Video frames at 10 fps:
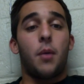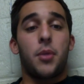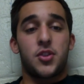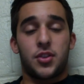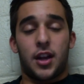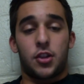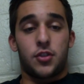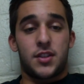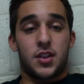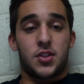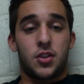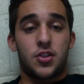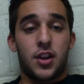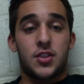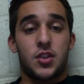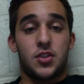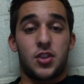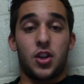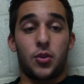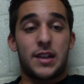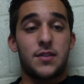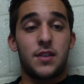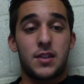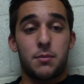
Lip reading: Personal characteristics, certain traits such as aggressiveness